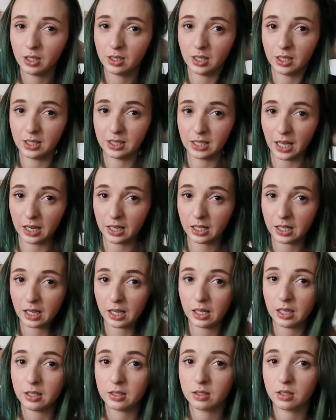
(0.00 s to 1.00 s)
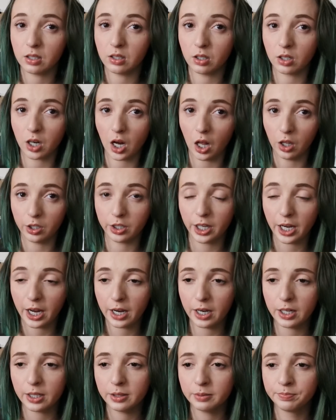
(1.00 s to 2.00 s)
to dedicate to your color
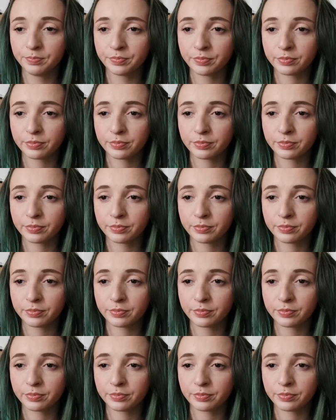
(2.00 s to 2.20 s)
hair,